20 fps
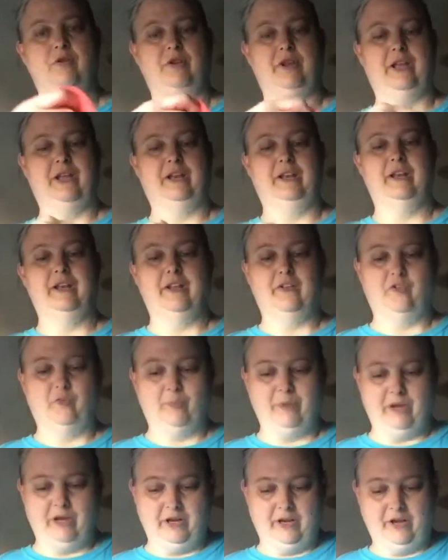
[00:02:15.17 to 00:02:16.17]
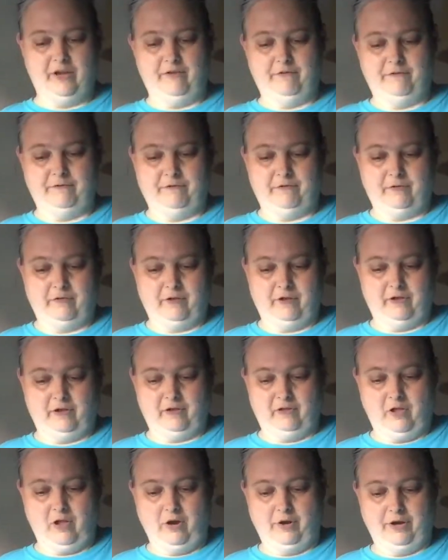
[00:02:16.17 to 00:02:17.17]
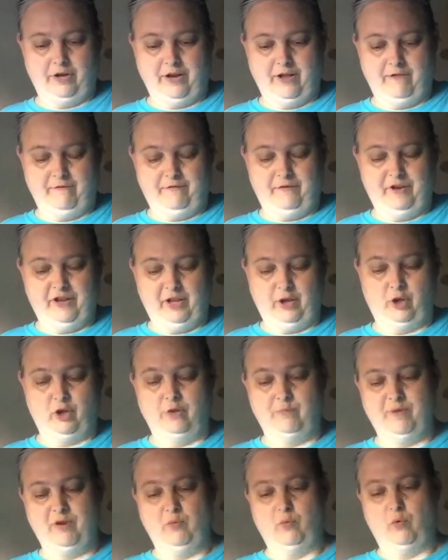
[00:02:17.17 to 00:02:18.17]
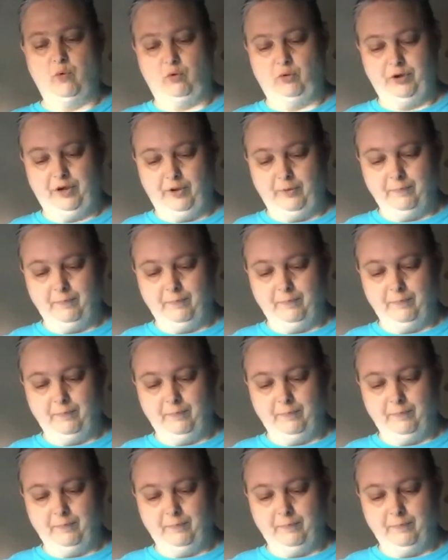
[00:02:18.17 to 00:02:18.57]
and it is big enough, long enough that it could be rolled up.